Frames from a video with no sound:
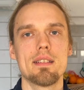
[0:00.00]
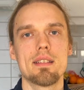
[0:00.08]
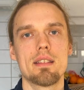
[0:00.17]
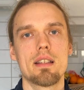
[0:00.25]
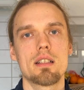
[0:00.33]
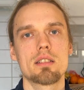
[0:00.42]

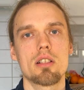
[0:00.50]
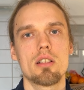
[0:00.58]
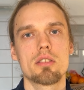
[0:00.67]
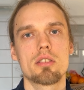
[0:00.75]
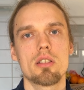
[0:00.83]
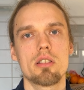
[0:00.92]
there's
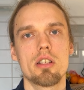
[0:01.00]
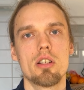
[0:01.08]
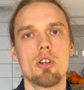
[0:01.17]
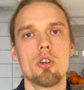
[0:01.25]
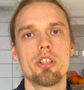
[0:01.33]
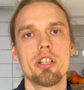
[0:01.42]
also the
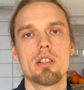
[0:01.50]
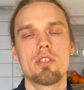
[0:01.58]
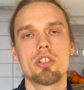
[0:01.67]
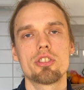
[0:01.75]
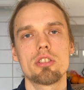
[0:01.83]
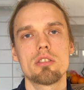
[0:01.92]
audio
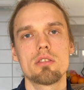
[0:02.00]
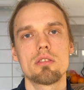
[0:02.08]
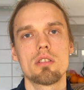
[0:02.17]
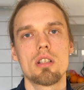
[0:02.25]
version